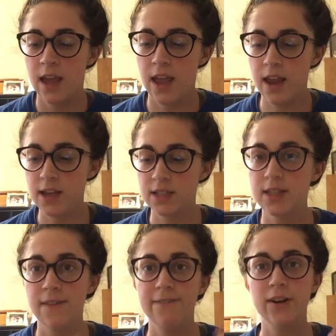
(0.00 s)
And
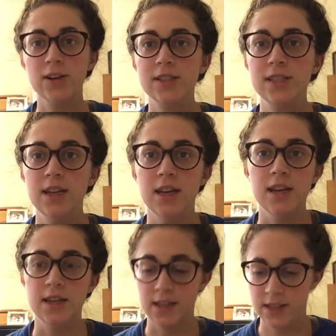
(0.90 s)
the first
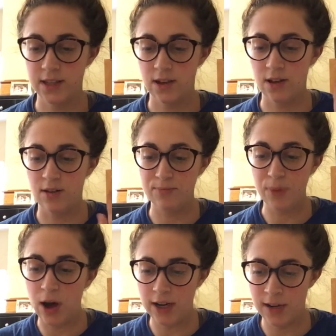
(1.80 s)
is
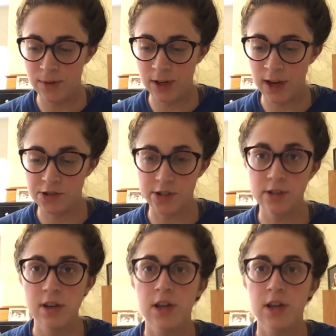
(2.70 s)
body communication.